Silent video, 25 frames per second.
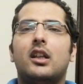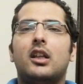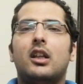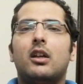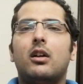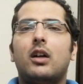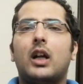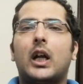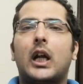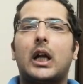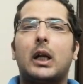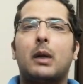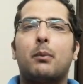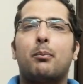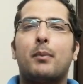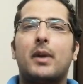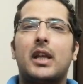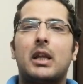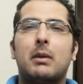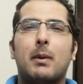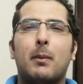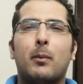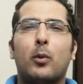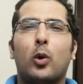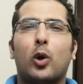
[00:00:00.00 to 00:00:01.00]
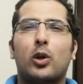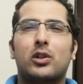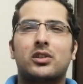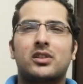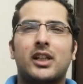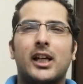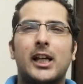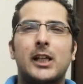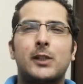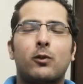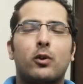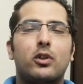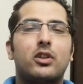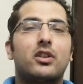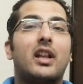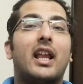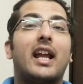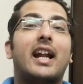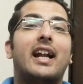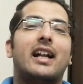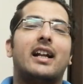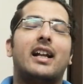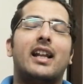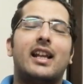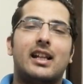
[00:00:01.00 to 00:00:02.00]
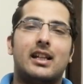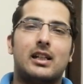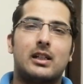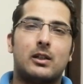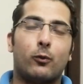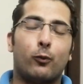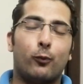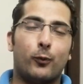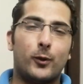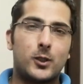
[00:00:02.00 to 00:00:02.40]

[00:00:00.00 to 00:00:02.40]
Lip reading: the minimum lot size was 19,